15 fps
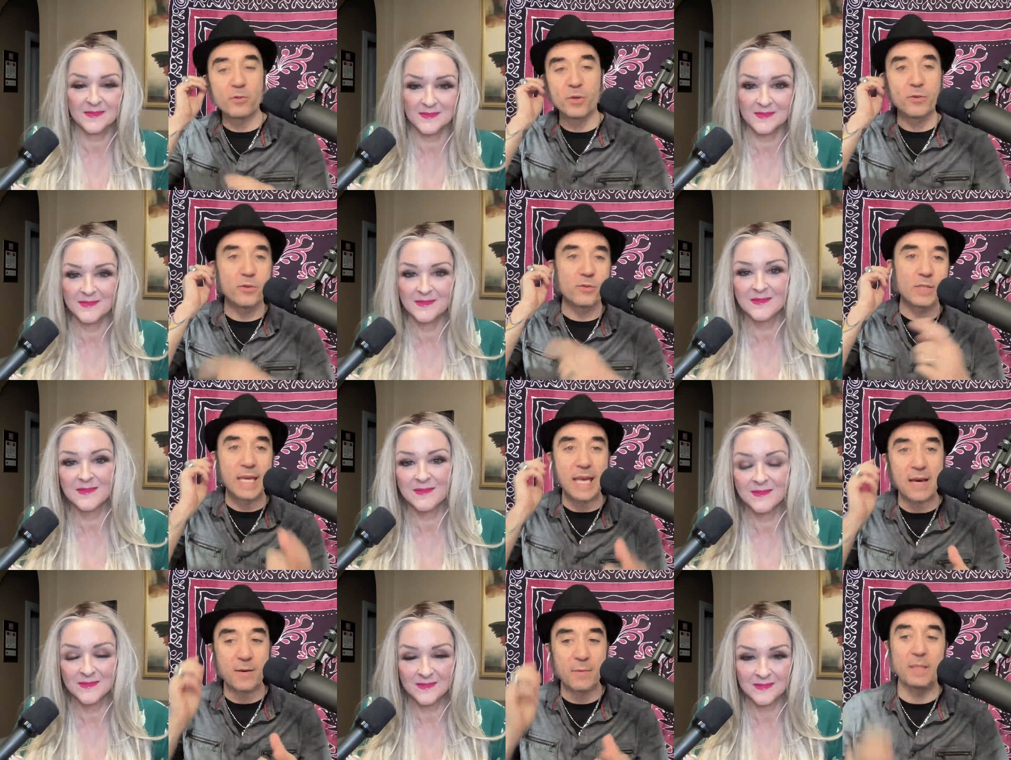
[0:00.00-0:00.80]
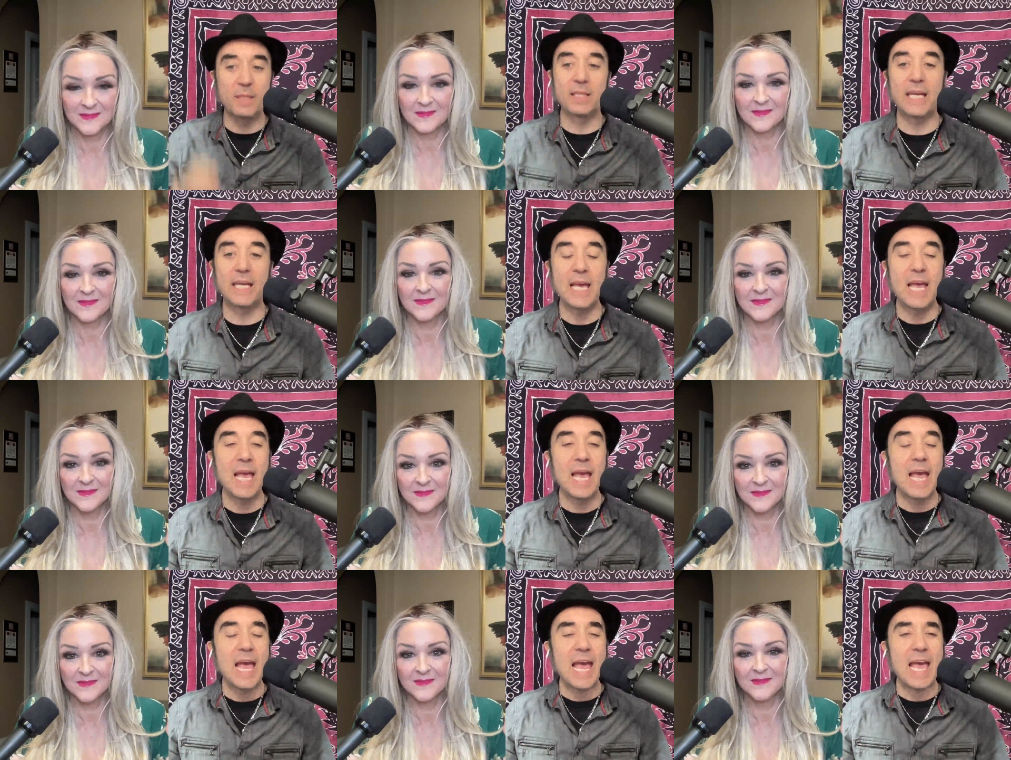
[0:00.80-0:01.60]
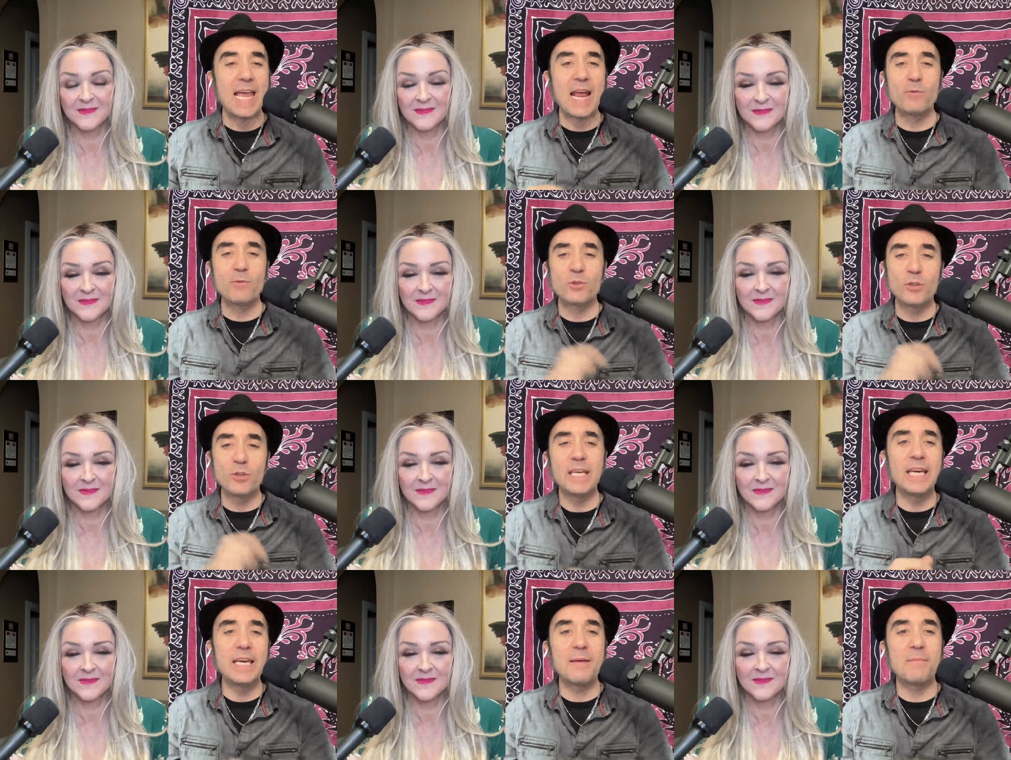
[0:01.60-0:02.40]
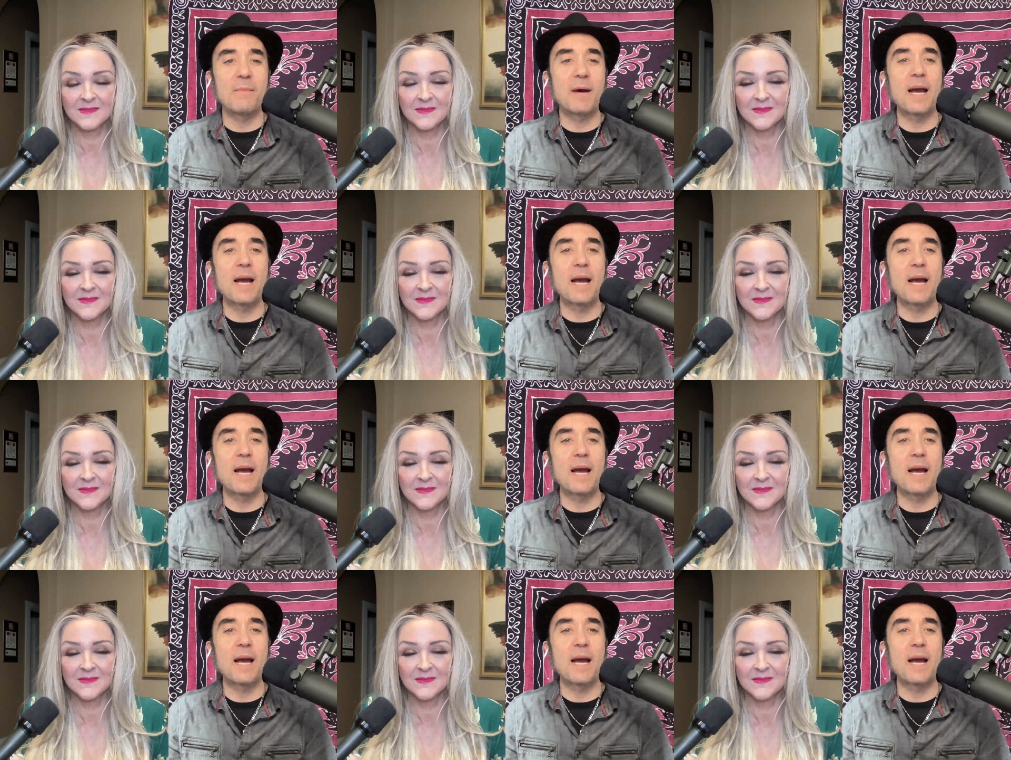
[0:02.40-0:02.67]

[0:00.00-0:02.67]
Speaker 1: So there's accountability. And I was looking at